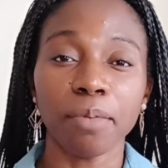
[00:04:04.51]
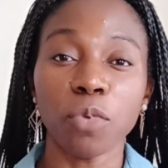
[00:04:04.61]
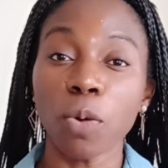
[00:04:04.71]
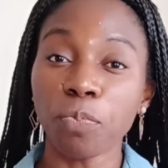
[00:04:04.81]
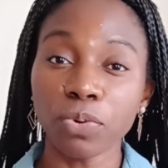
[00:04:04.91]

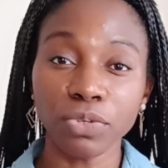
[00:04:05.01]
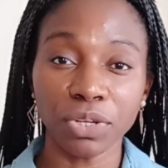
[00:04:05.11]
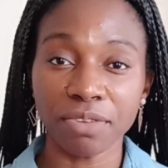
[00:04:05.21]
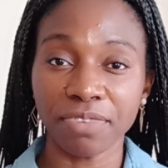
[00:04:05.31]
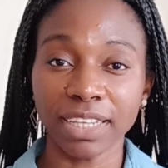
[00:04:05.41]
Open
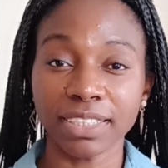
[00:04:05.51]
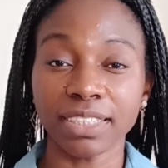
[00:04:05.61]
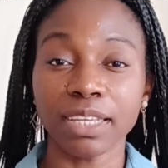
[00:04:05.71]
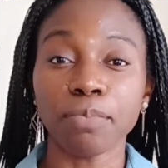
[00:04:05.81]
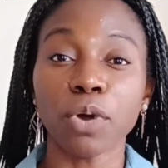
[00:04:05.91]

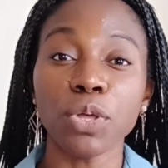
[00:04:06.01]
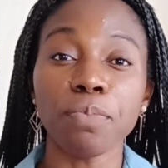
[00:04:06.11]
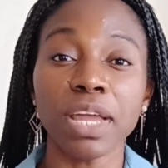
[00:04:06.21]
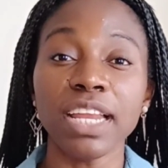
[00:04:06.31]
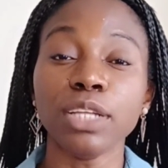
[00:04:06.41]
University, but you
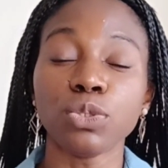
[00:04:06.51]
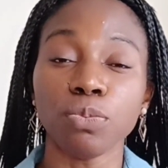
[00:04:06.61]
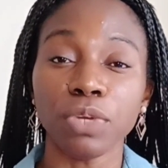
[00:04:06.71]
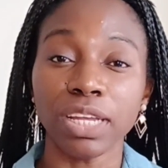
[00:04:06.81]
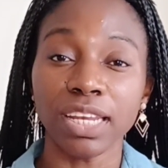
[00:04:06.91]
may need to
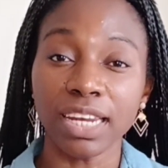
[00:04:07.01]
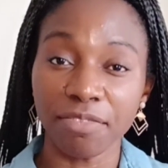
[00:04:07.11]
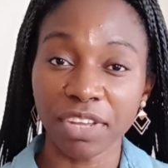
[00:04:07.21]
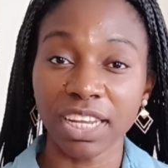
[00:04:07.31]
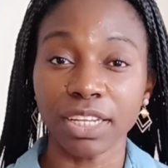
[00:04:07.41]
be
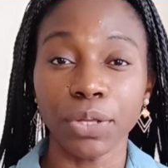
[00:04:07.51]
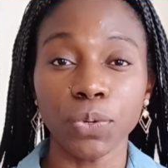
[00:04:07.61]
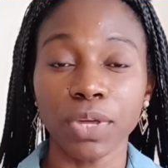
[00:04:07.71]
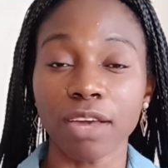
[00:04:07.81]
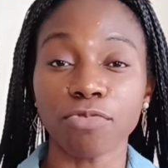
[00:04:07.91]
living in the
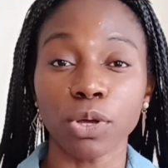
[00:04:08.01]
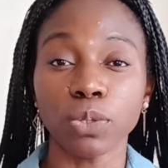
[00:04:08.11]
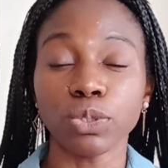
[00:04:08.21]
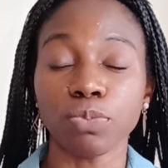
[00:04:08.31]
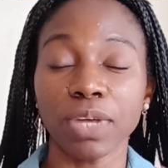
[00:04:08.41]
UK for you
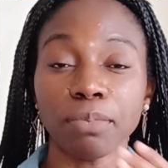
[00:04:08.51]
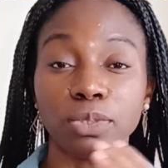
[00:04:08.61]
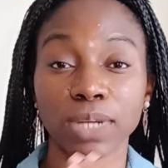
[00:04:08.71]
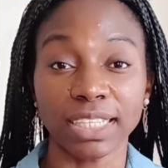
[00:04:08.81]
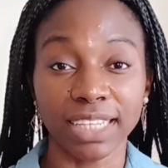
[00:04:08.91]
to be able
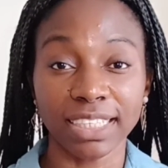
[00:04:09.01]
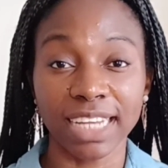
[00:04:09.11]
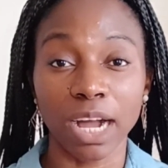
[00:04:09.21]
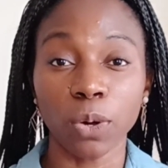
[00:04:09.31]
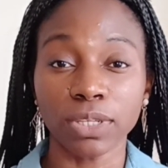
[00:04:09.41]
to access
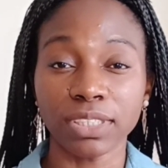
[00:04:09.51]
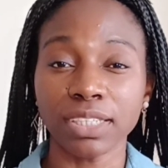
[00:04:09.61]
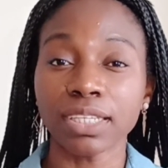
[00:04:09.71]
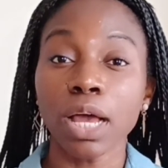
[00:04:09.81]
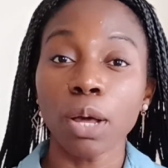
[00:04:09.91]
their
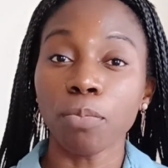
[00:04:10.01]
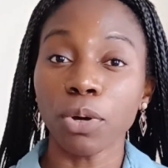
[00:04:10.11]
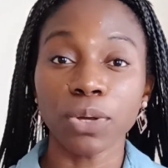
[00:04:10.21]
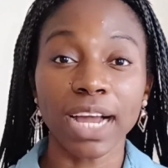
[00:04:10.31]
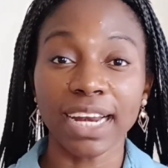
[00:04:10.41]
courses, but
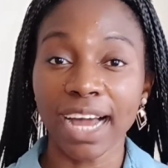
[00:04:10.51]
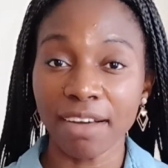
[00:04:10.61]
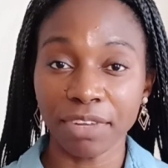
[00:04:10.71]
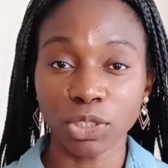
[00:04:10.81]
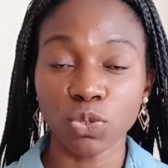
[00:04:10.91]
you can
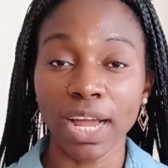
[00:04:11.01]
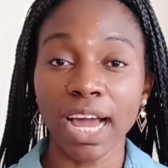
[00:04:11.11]
have a try.